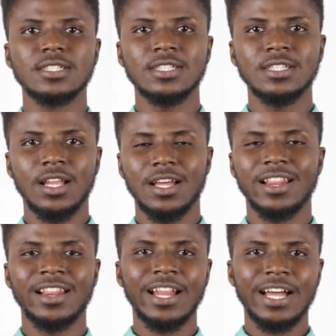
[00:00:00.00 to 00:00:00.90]
in
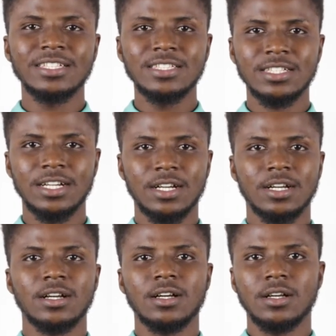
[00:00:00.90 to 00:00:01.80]
land
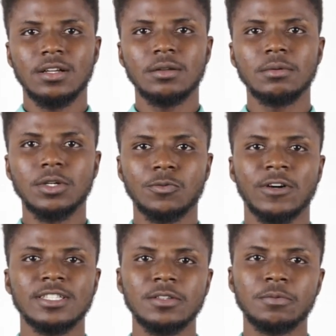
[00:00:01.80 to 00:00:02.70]

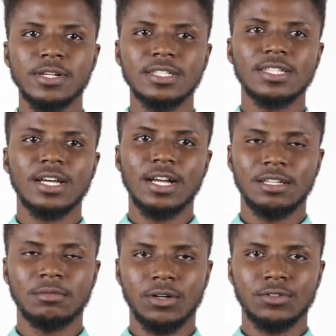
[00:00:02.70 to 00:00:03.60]
vertebrate
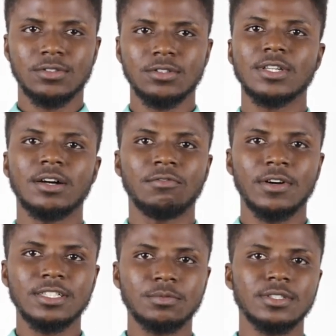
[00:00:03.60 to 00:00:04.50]
animals. Those are
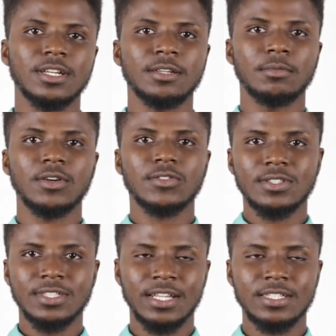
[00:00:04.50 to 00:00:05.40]
vertebrate animals
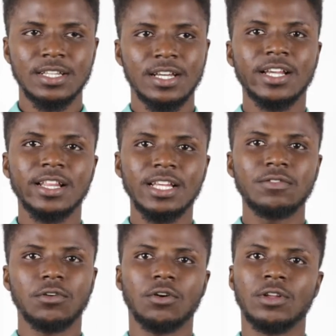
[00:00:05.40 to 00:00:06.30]
that
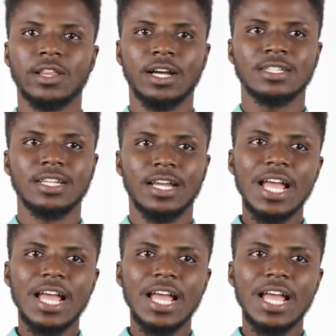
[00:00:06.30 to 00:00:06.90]
live on land.